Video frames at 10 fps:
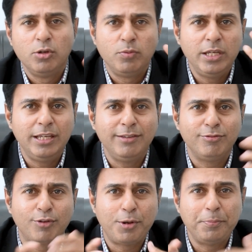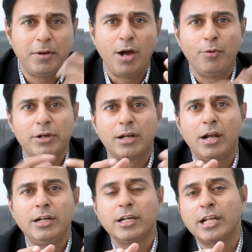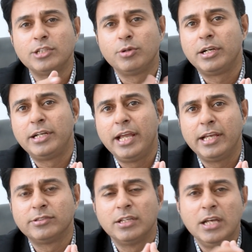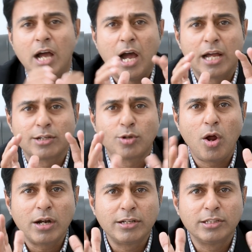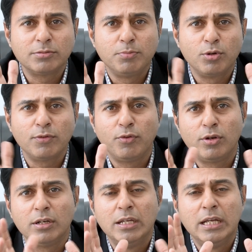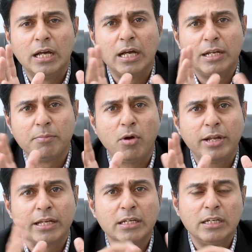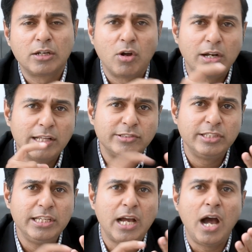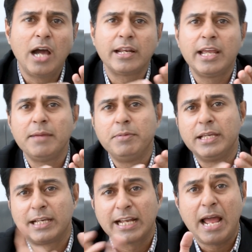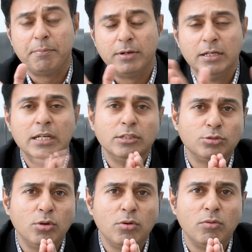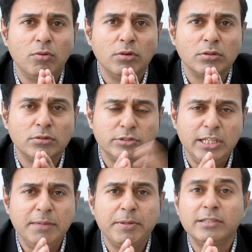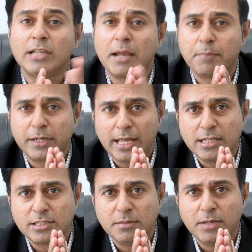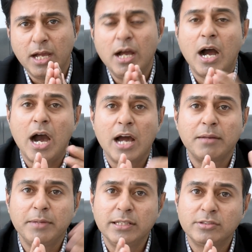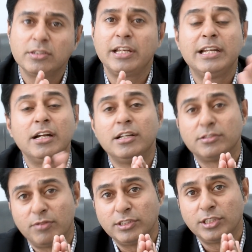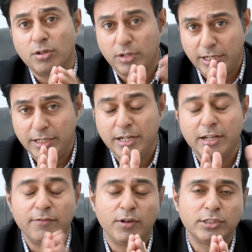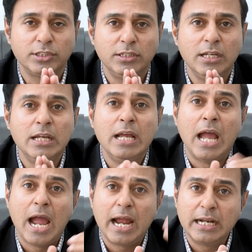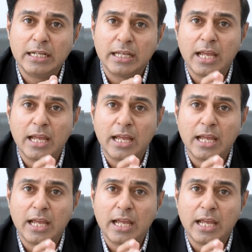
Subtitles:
We, from our undergraduate days, are taught this beautiful mnemonic called as CRAB, CRAB. So C means hypercalcemia, R means renal dysfunction or kidney infection, and